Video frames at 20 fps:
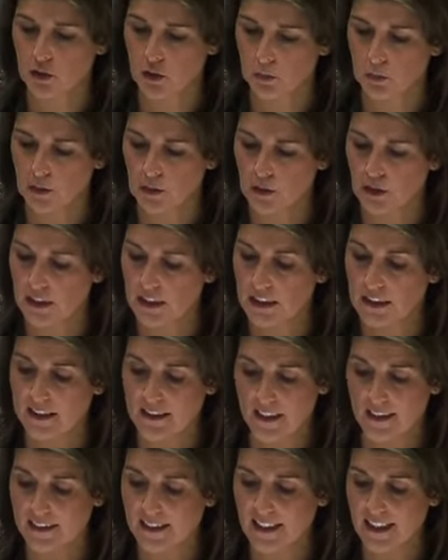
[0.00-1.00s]
community
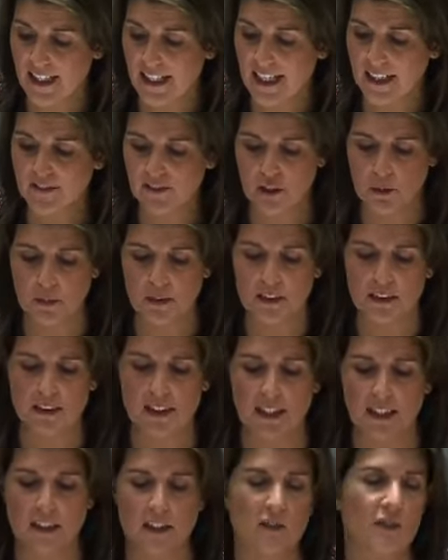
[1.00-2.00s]
doesn't have to be
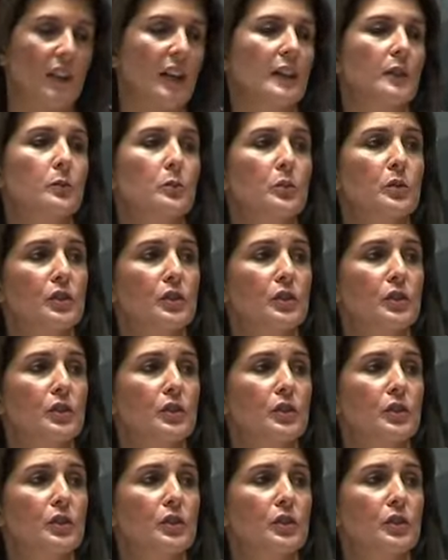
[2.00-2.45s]
satisfied